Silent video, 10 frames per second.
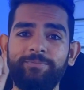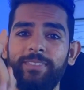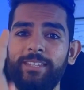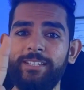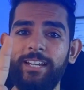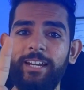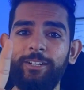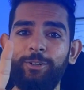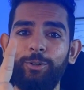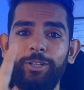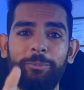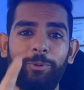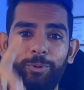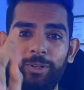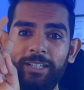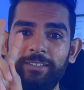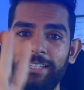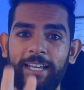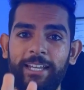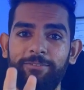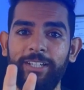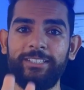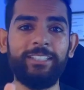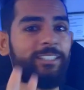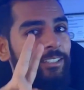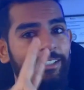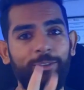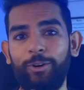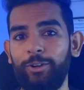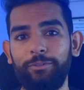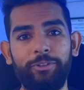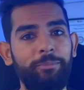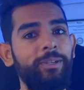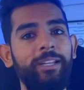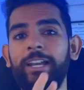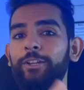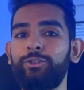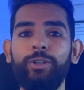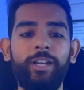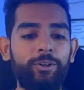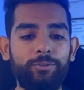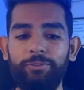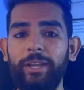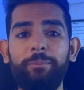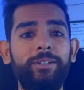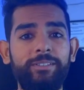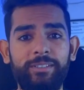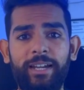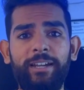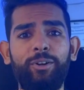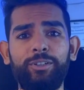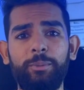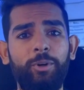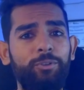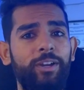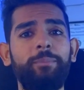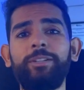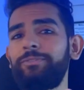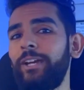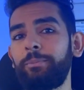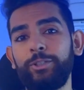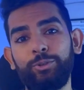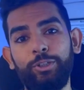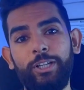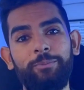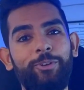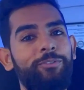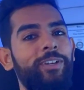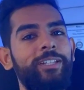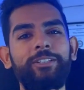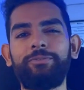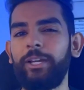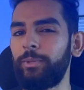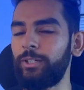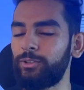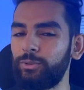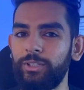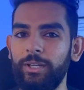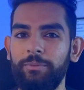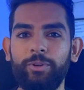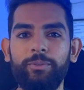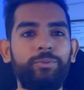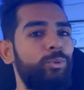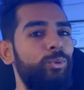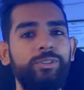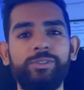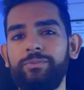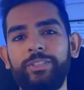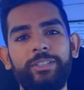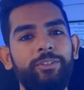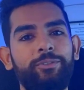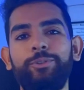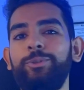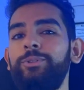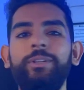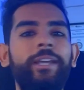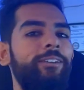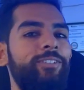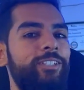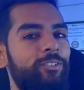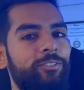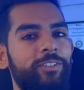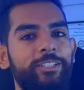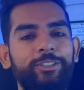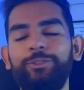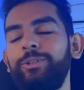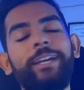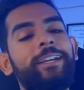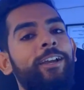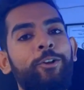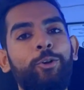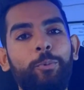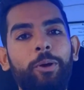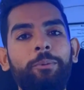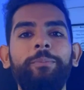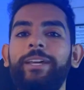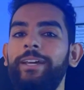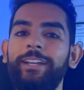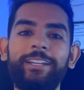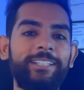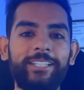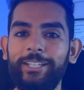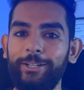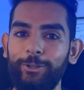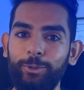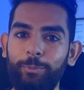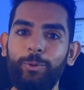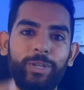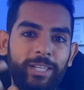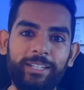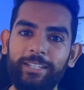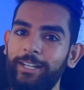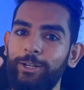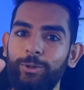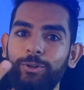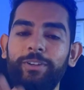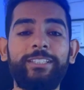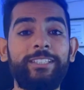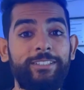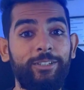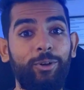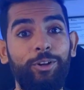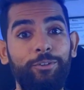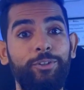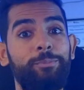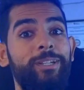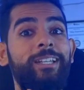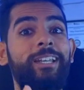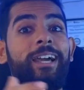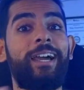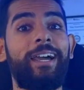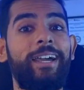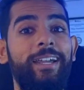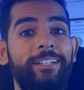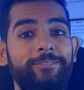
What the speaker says: start including protein and veggies in all of your meal. So now fibers, I talked about fibers. Fibers could come from veggies, fibers could come from fruits, whichever fruits you like, whichever veggies you like, no problem there. Just include protein, include veggies in all of your meal, and